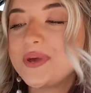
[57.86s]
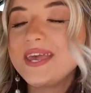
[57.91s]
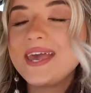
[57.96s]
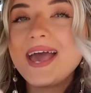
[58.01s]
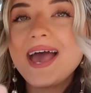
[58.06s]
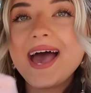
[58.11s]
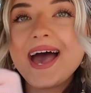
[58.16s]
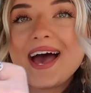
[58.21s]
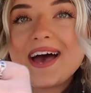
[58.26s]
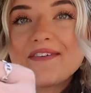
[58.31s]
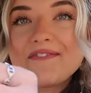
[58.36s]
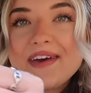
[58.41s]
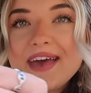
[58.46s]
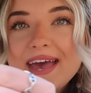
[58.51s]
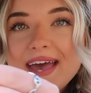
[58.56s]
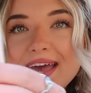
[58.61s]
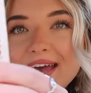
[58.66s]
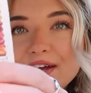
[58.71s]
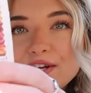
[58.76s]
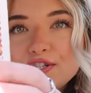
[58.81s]
We have
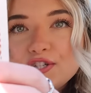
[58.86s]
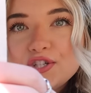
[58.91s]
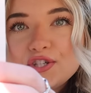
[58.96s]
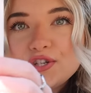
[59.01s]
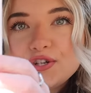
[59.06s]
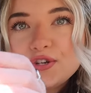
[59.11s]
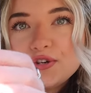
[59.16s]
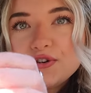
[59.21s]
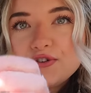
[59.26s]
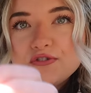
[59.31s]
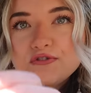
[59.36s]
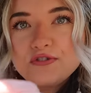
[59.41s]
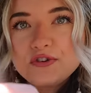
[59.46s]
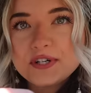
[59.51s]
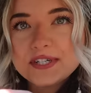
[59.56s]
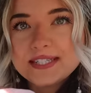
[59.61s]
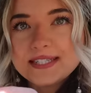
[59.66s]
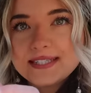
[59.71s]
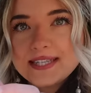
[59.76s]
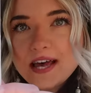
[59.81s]
a 2
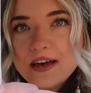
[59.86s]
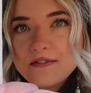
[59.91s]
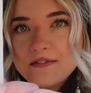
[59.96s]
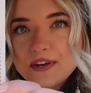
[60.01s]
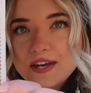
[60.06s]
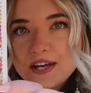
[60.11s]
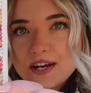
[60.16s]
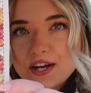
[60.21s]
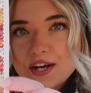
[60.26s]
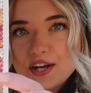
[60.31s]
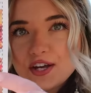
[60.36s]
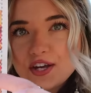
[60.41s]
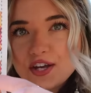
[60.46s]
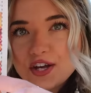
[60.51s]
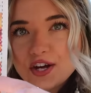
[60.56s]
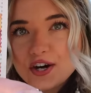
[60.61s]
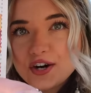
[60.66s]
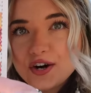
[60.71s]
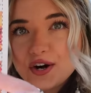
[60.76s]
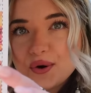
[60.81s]
for $7
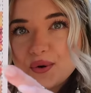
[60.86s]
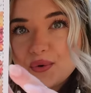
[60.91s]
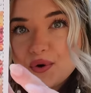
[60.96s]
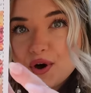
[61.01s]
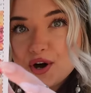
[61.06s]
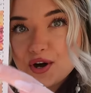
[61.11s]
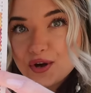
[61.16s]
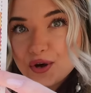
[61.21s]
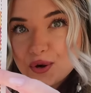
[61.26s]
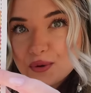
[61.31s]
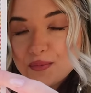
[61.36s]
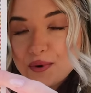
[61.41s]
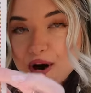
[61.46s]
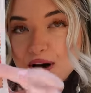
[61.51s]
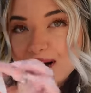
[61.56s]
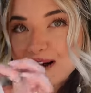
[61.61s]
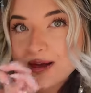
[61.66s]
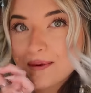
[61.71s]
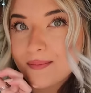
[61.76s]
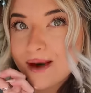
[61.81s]
euro
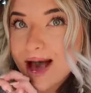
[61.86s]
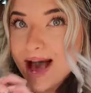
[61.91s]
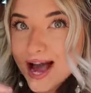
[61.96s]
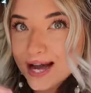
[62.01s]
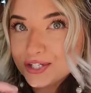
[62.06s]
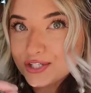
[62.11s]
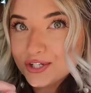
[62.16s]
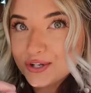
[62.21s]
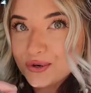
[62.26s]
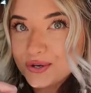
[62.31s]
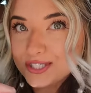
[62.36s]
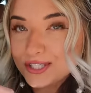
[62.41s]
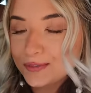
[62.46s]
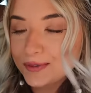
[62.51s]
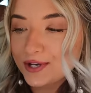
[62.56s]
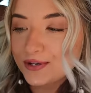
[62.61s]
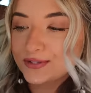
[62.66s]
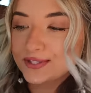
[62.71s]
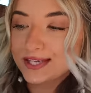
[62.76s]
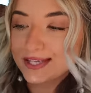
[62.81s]
coupon. I'm actually going to
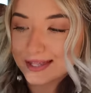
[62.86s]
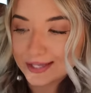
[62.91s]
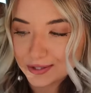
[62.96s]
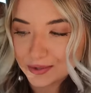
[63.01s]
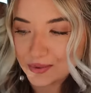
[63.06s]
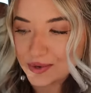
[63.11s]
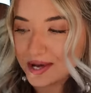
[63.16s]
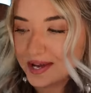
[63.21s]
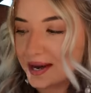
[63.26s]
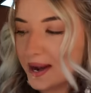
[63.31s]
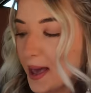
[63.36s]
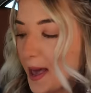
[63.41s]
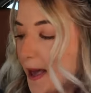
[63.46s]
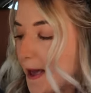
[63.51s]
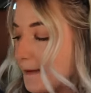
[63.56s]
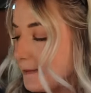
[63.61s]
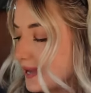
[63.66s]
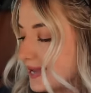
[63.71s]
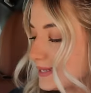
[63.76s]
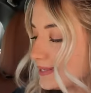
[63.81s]
be using this one
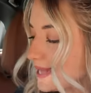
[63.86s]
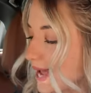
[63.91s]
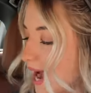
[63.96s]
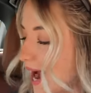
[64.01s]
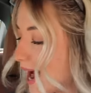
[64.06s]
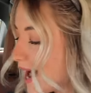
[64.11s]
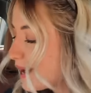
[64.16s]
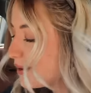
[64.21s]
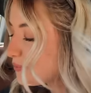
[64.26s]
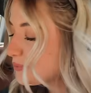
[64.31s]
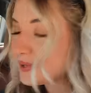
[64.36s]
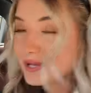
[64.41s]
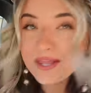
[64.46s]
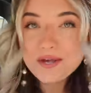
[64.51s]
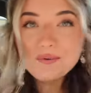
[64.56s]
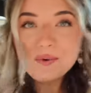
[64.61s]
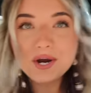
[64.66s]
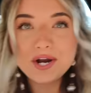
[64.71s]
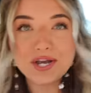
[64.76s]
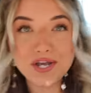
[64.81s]
because I
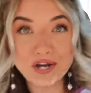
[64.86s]
really want a